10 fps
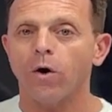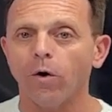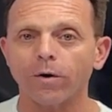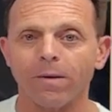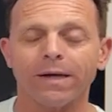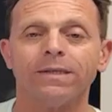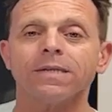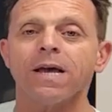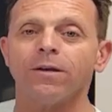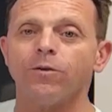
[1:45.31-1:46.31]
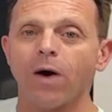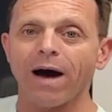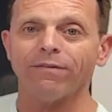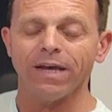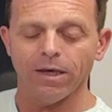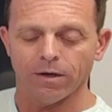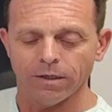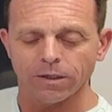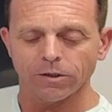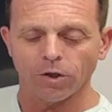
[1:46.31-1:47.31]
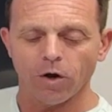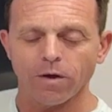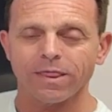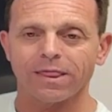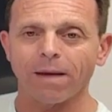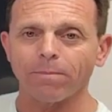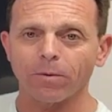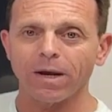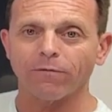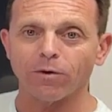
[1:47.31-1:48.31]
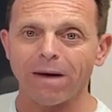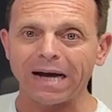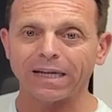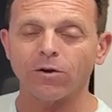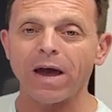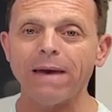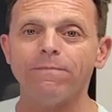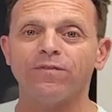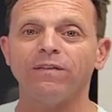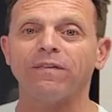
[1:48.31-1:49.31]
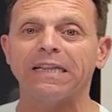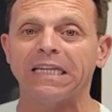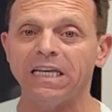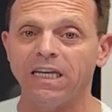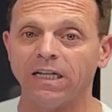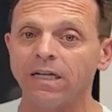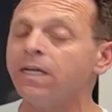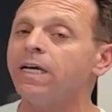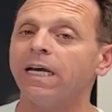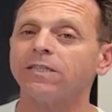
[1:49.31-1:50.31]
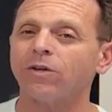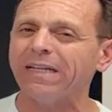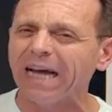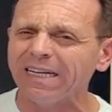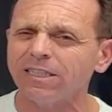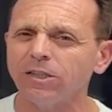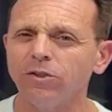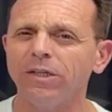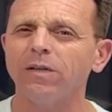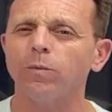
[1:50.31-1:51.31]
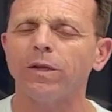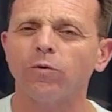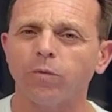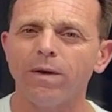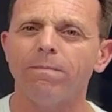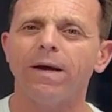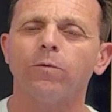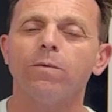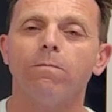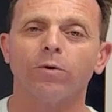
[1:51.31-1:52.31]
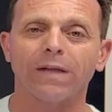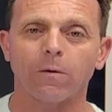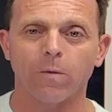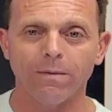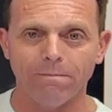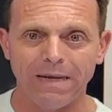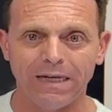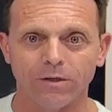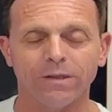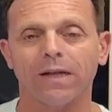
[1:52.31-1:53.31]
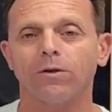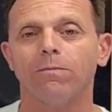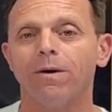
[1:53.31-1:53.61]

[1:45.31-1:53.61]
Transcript: All right, you have here the temporary of the market. The M15 is a nice unit with 3 bedroom, more than 1 million, that for